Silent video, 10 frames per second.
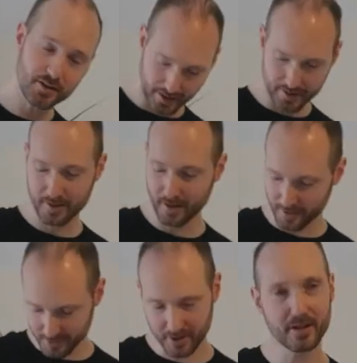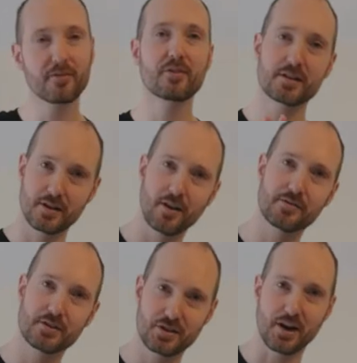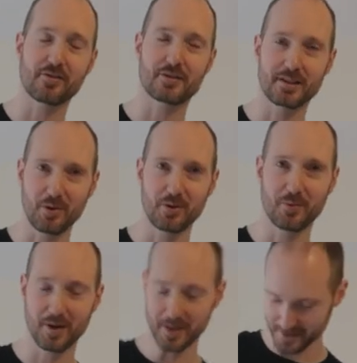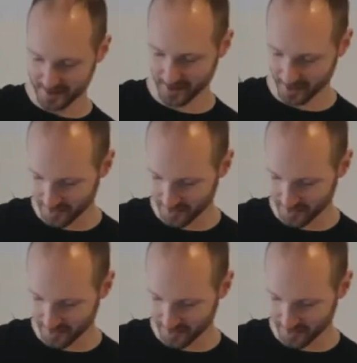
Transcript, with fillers: Okay, yeah, I'm going to give these clothes to charity, by the way. So